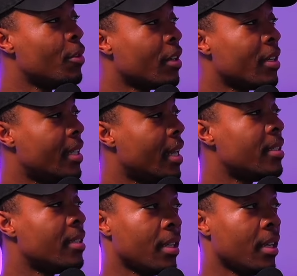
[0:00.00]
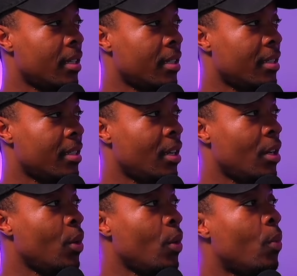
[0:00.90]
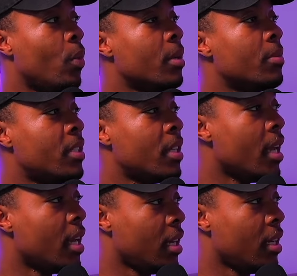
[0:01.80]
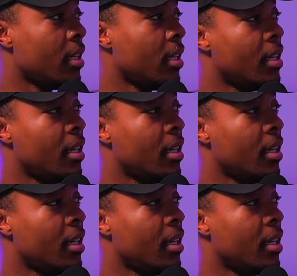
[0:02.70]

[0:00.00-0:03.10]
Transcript: not contesting that. What I'm saying